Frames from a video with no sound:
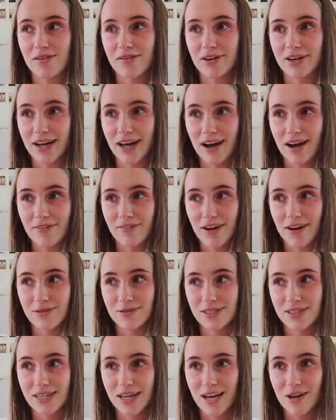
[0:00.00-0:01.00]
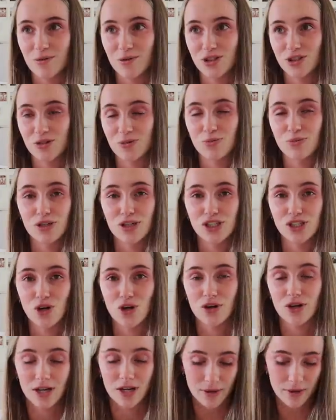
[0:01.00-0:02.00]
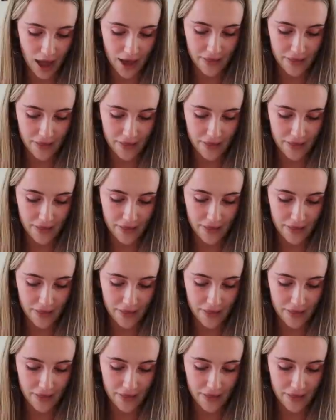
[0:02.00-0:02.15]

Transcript: three and a half hours a day, which is pretty shocking.